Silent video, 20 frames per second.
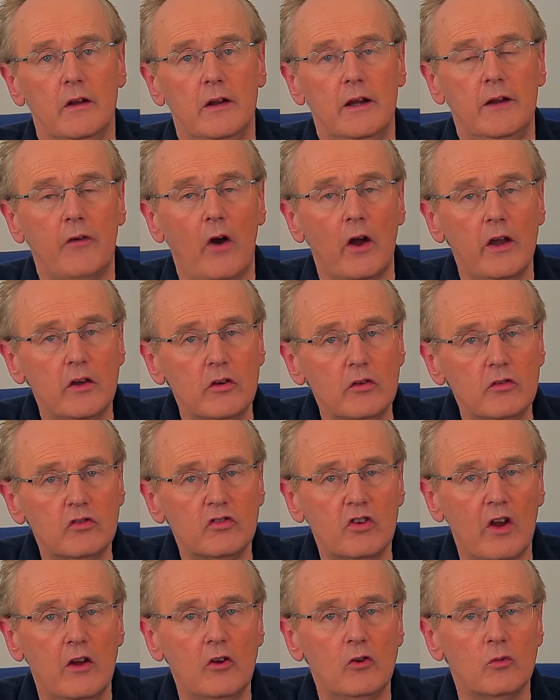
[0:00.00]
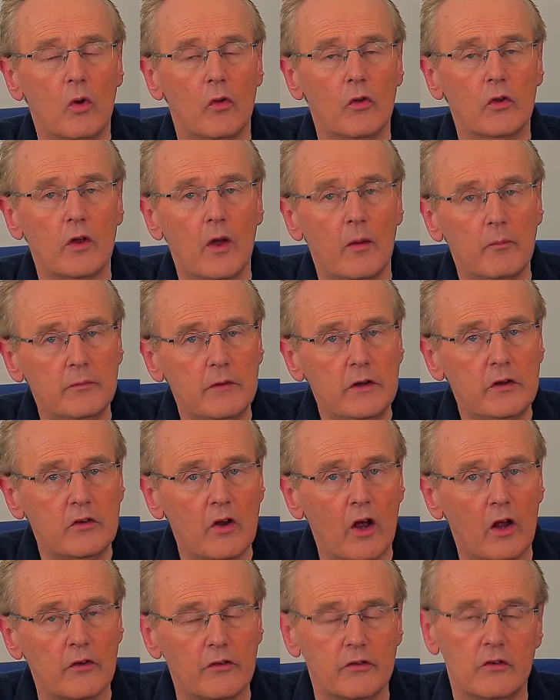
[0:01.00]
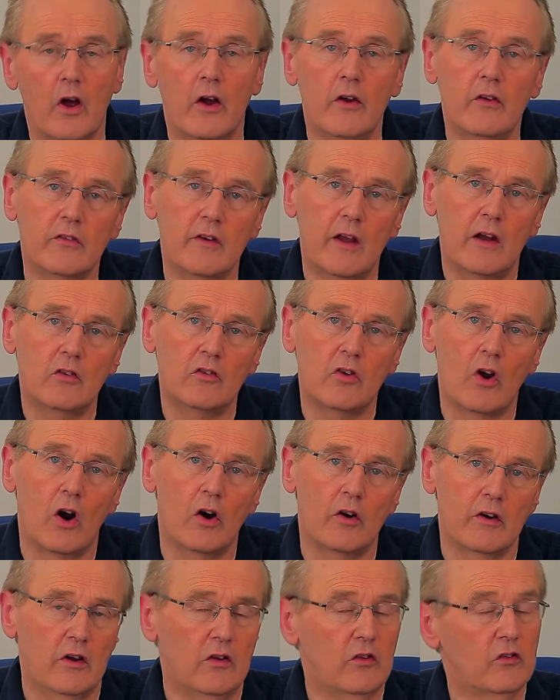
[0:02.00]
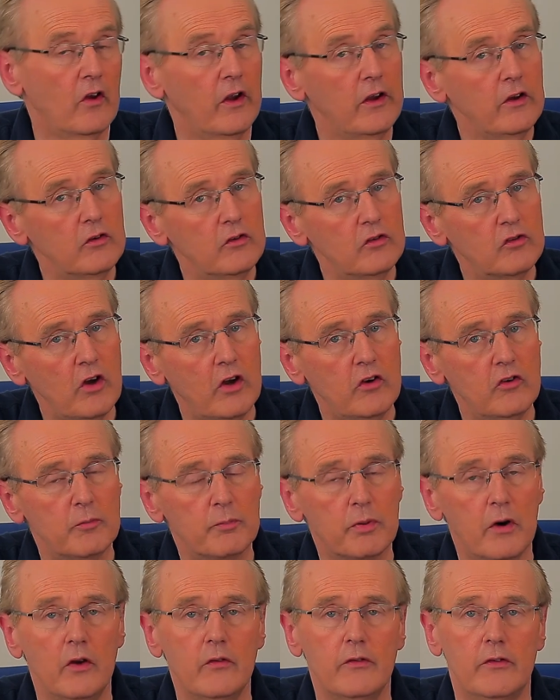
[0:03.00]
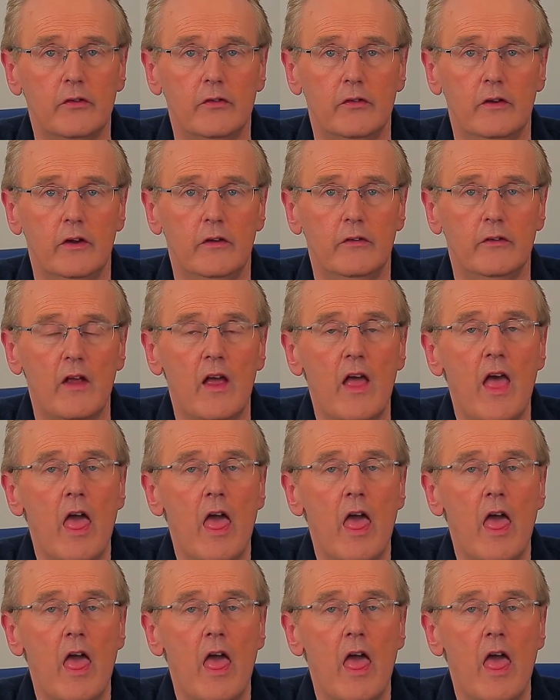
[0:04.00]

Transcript: If I can change what the company does and I set targets and I can change processes,